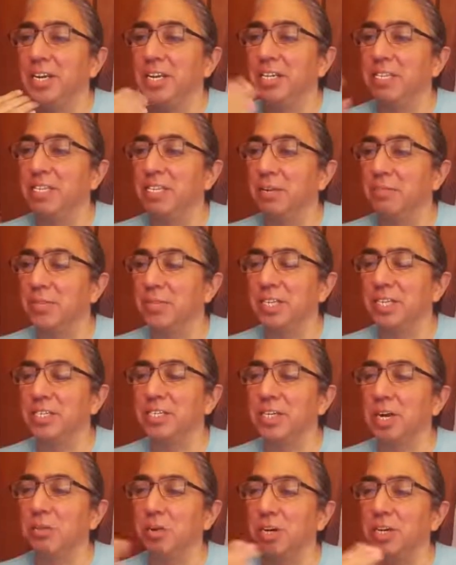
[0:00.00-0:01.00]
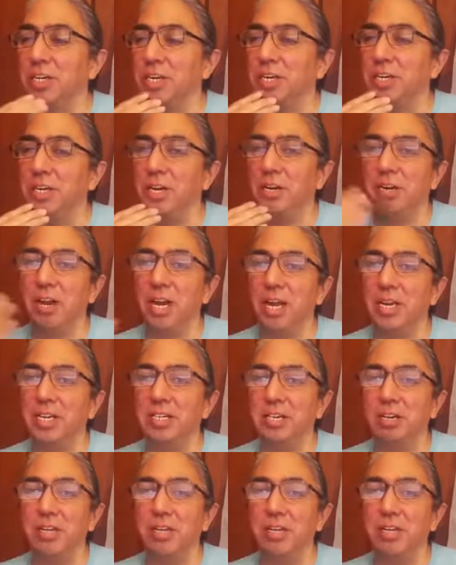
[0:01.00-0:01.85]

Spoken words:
Something's not working on your end.